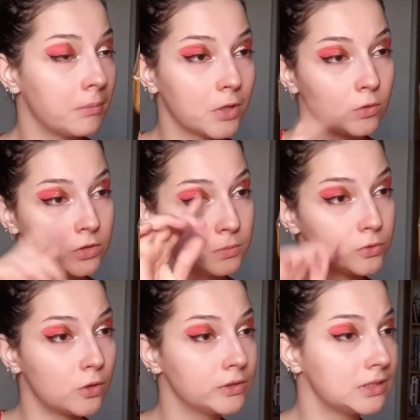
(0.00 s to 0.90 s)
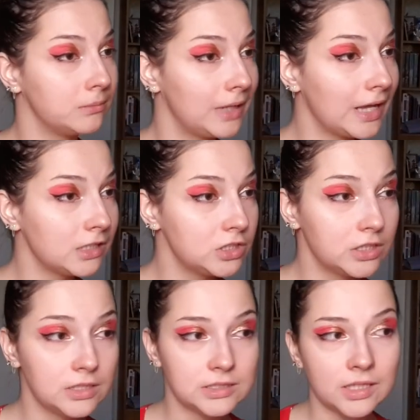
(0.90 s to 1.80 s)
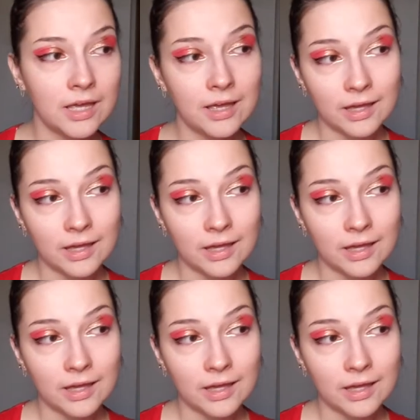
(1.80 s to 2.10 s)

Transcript: I'm going to put on some lashes,